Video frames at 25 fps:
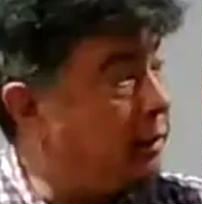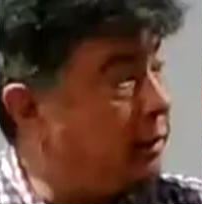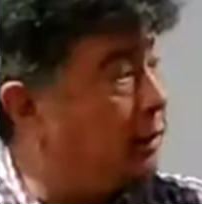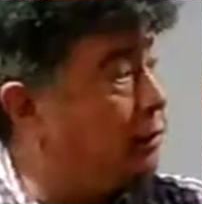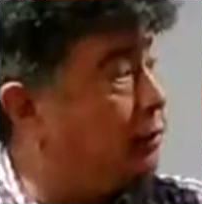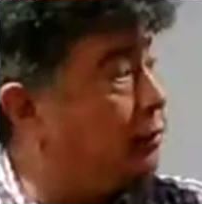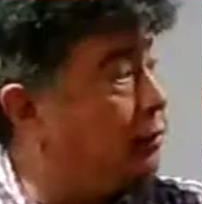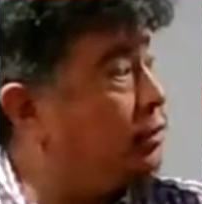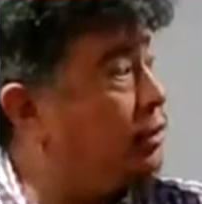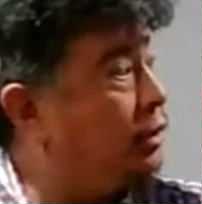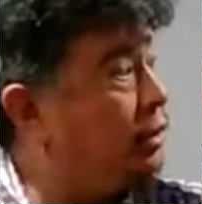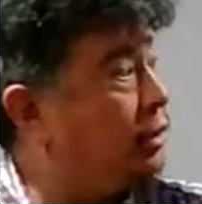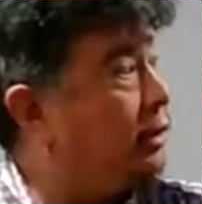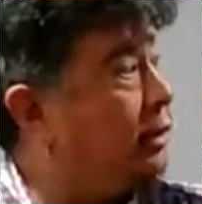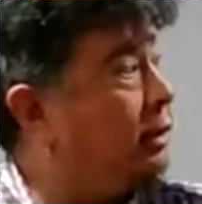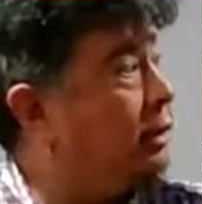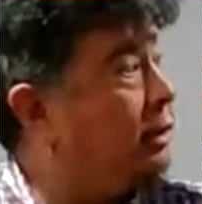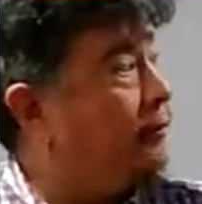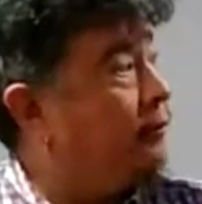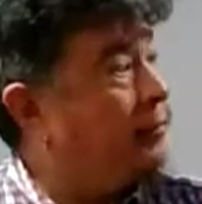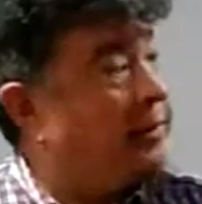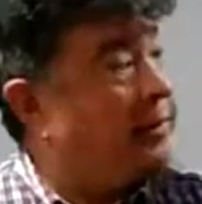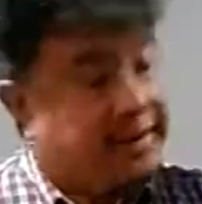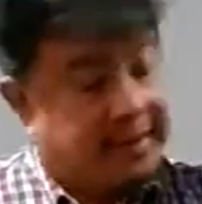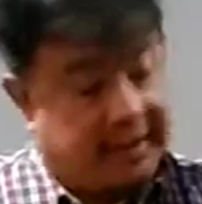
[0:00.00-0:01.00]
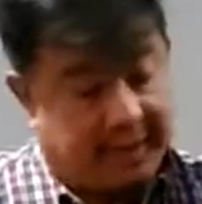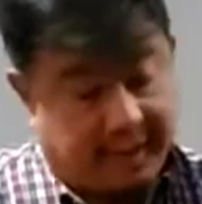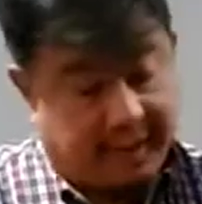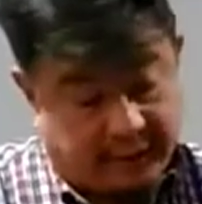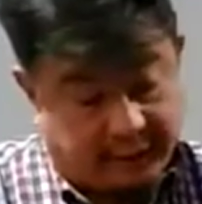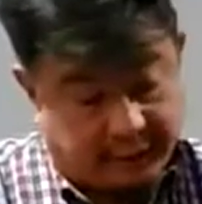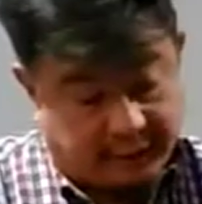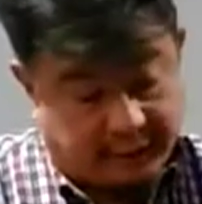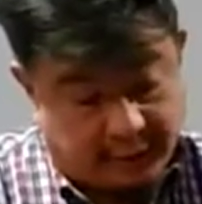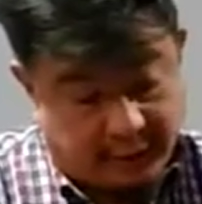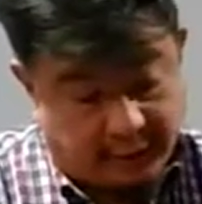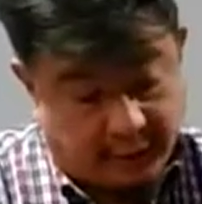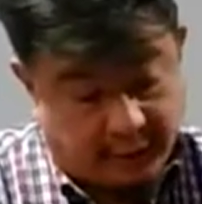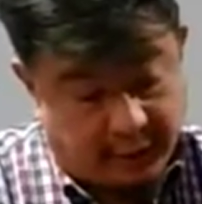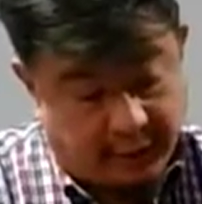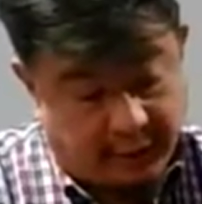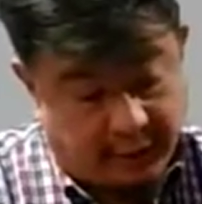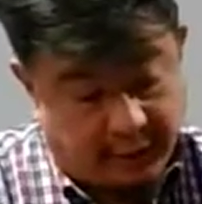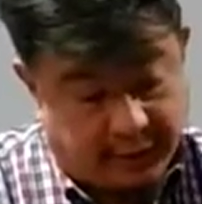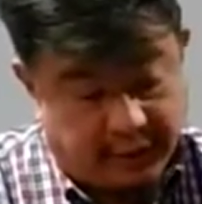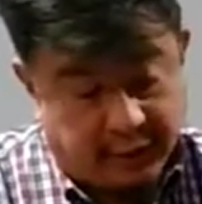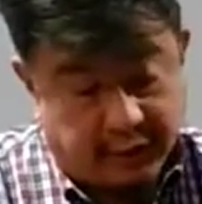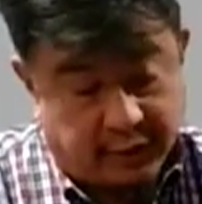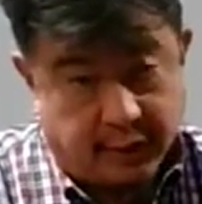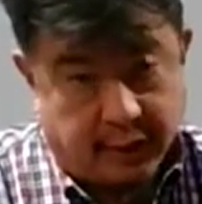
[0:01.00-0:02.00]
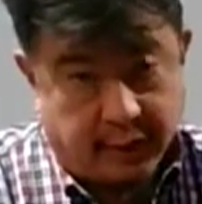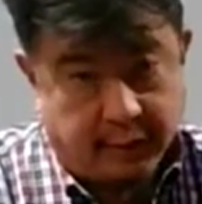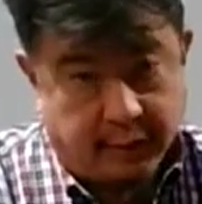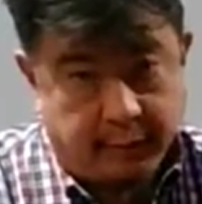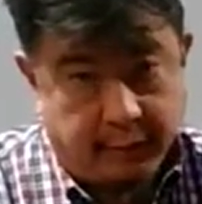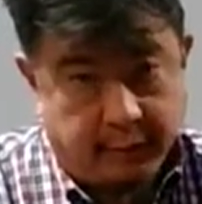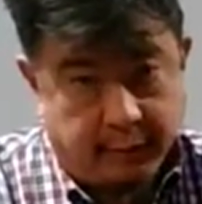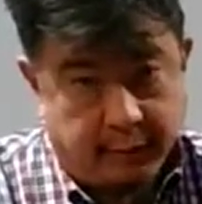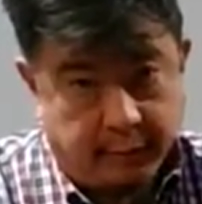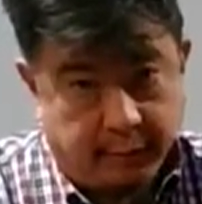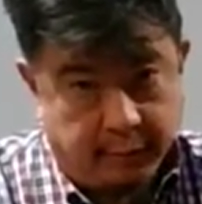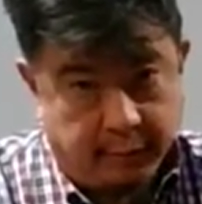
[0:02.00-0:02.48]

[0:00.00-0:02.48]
low G, second finger on the E string.